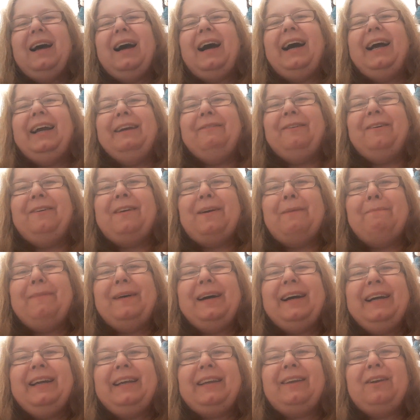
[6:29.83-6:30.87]
I will come
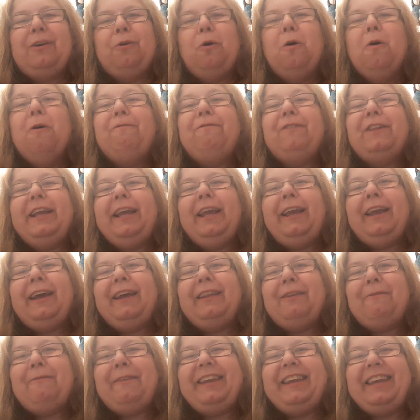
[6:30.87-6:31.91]
back hopefully
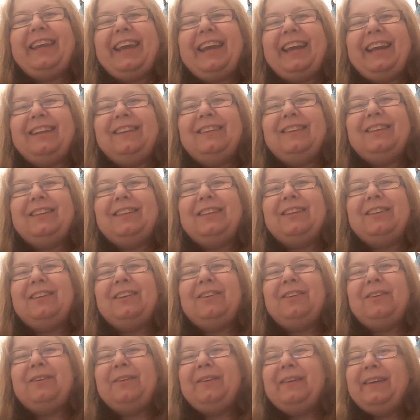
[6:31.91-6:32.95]
at the weekend
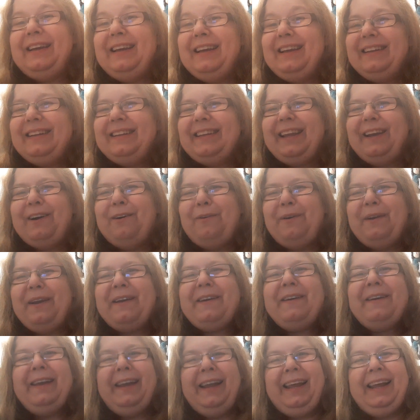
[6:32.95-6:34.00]
to tell you